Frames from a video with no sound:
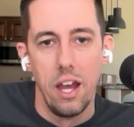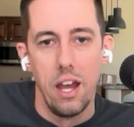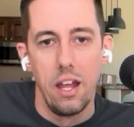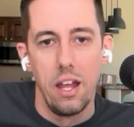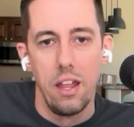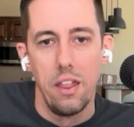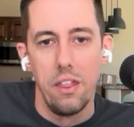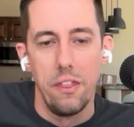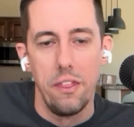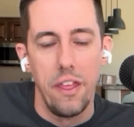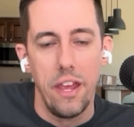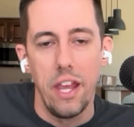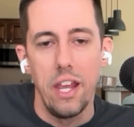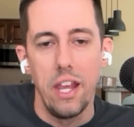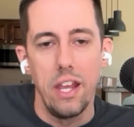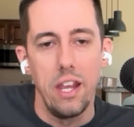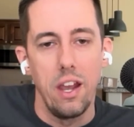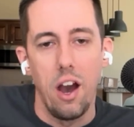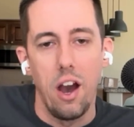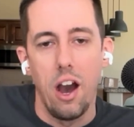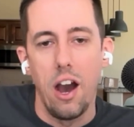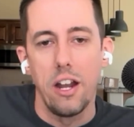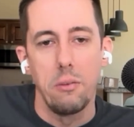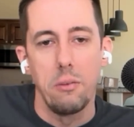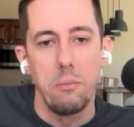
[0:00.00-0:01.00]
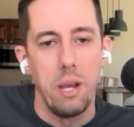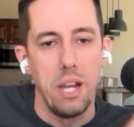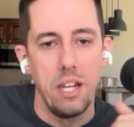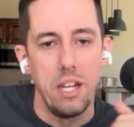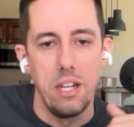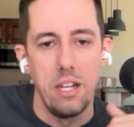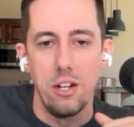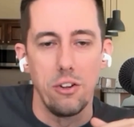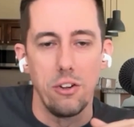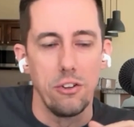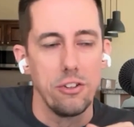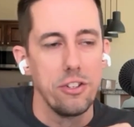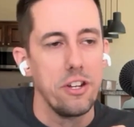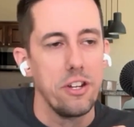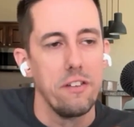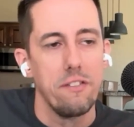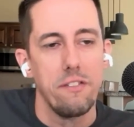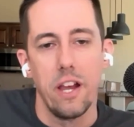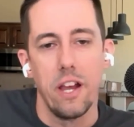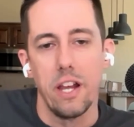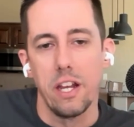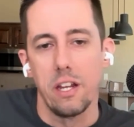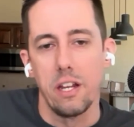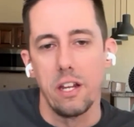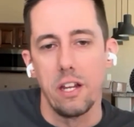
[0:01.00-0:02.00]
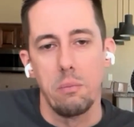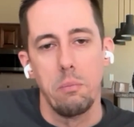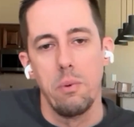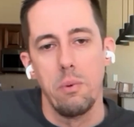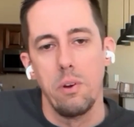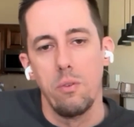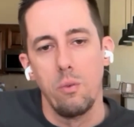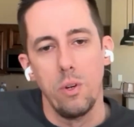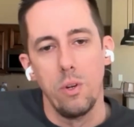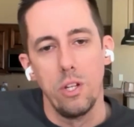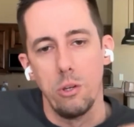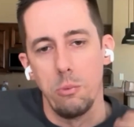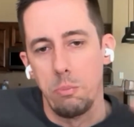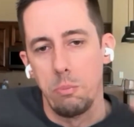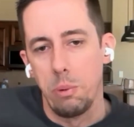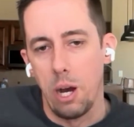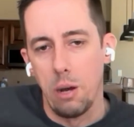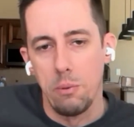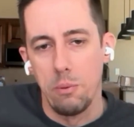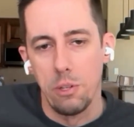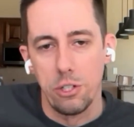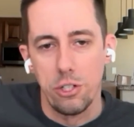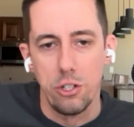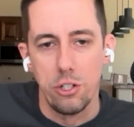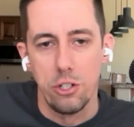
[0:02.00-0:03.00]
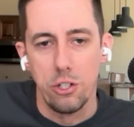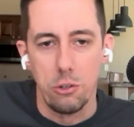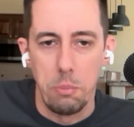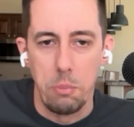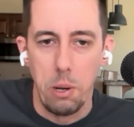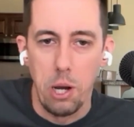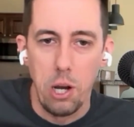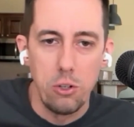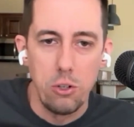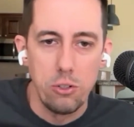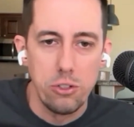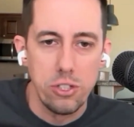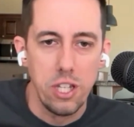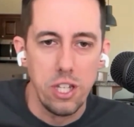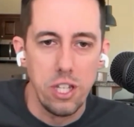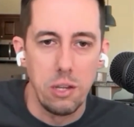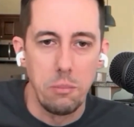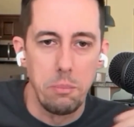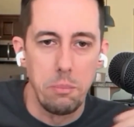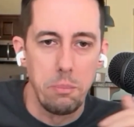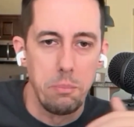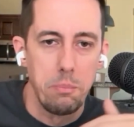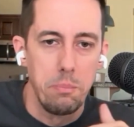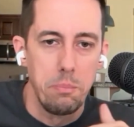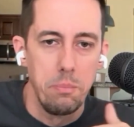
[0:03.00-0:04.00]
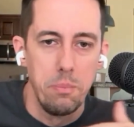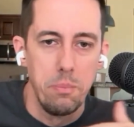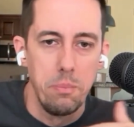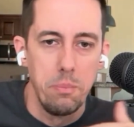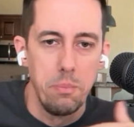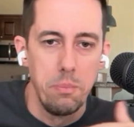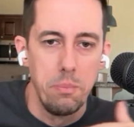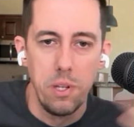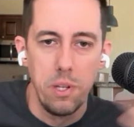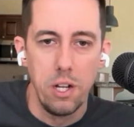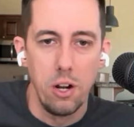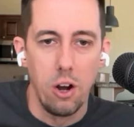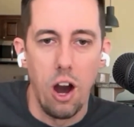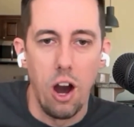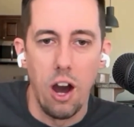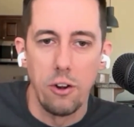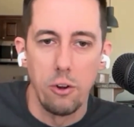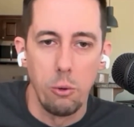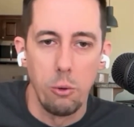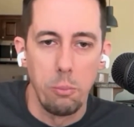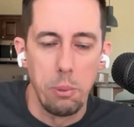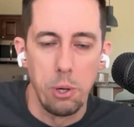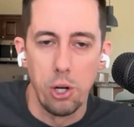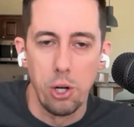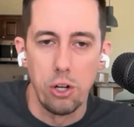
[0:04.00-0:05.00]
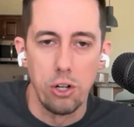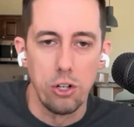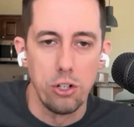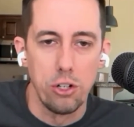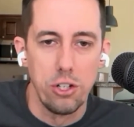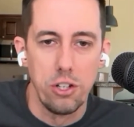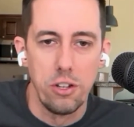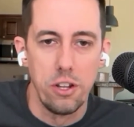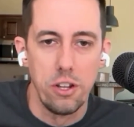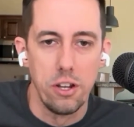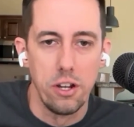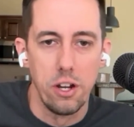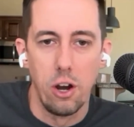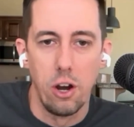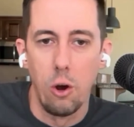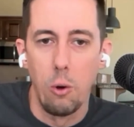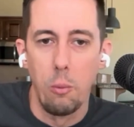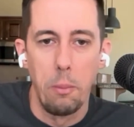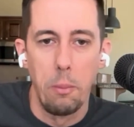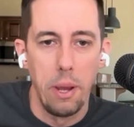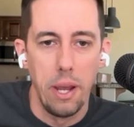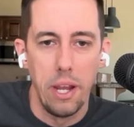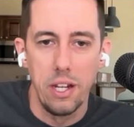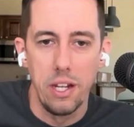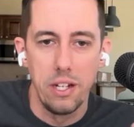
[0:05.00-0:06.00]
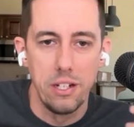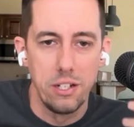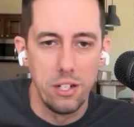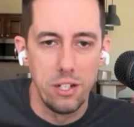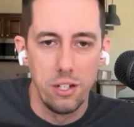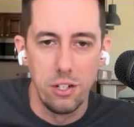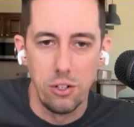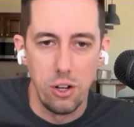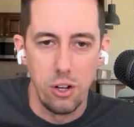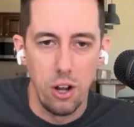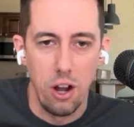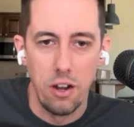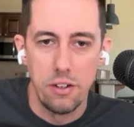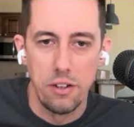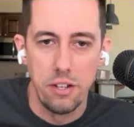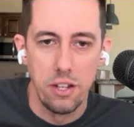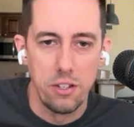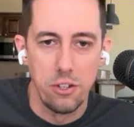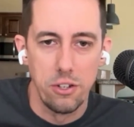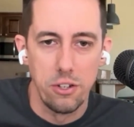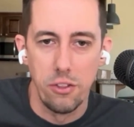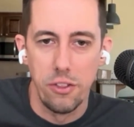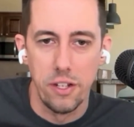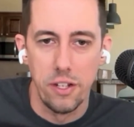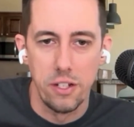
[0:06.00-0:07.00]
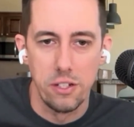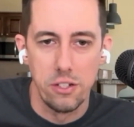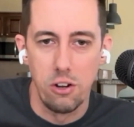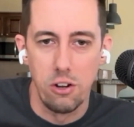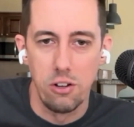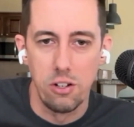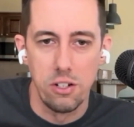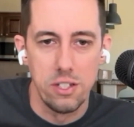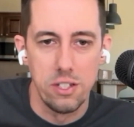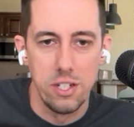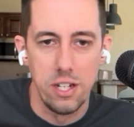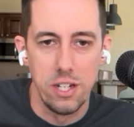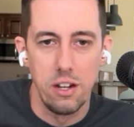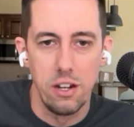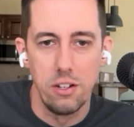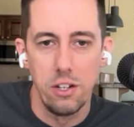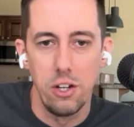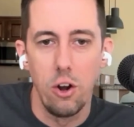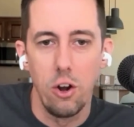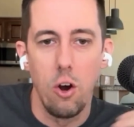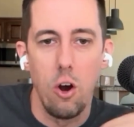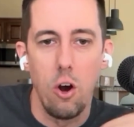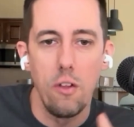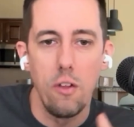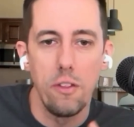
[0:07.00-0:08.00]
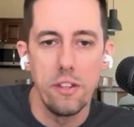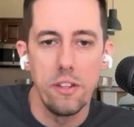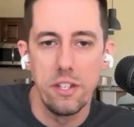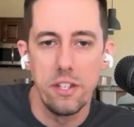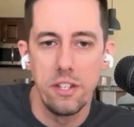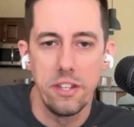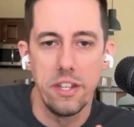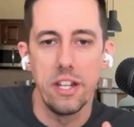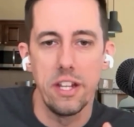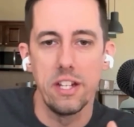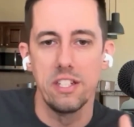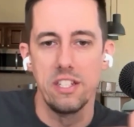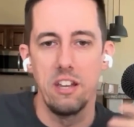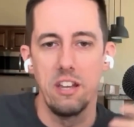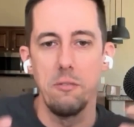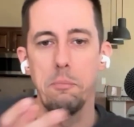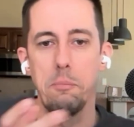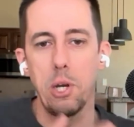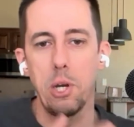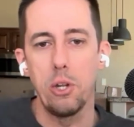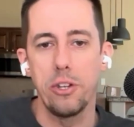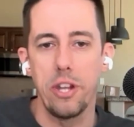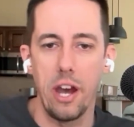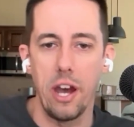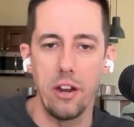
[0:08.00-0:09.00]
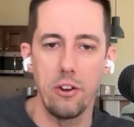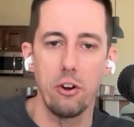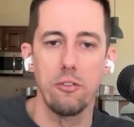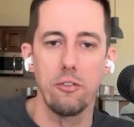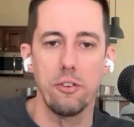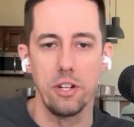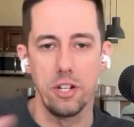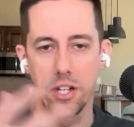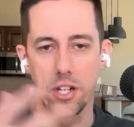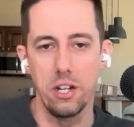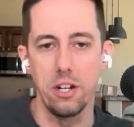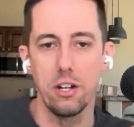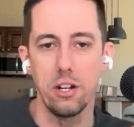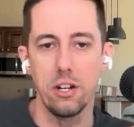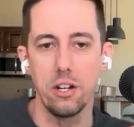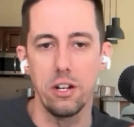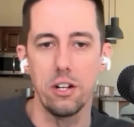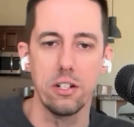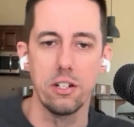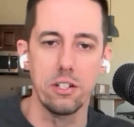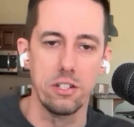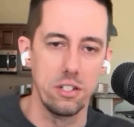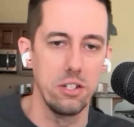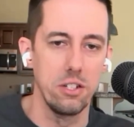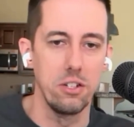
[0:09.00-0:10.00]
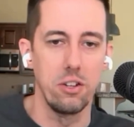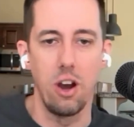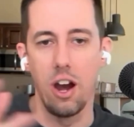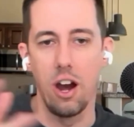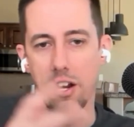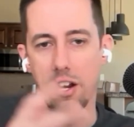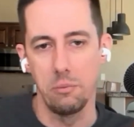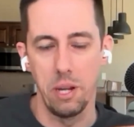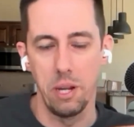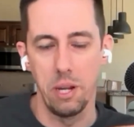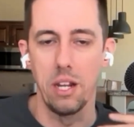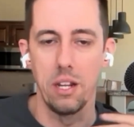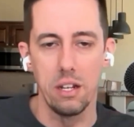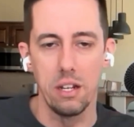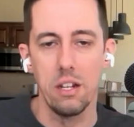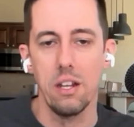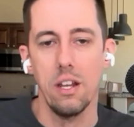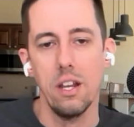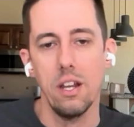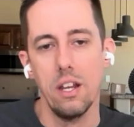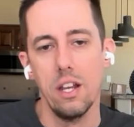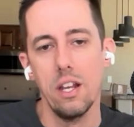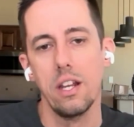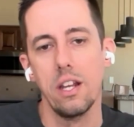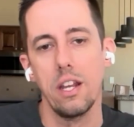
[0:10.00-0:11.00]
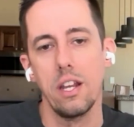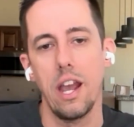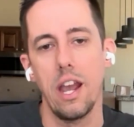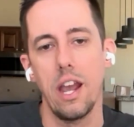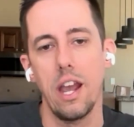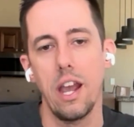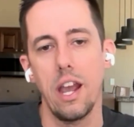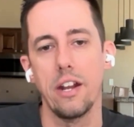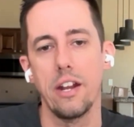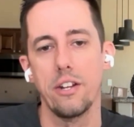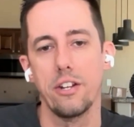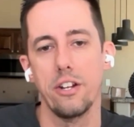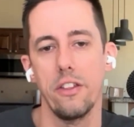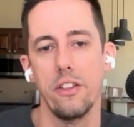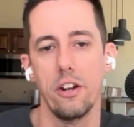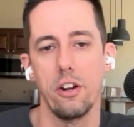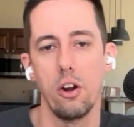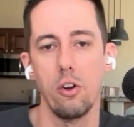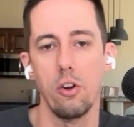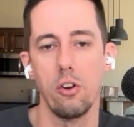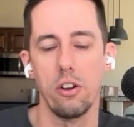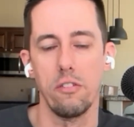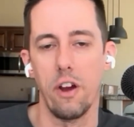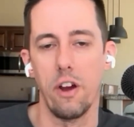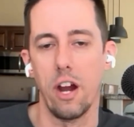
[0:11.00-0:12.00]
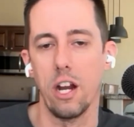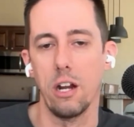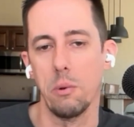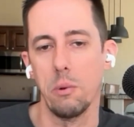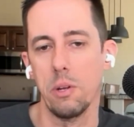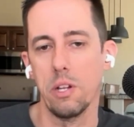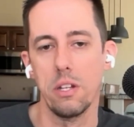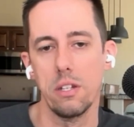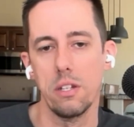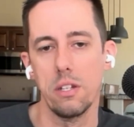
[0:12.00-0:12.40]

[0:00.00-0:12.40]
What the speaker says: they automate, stuff like when you publish a new post, they auto purge the homepage and new content so things aren't stale. All these things they've built out over years to automate cache in their own environments.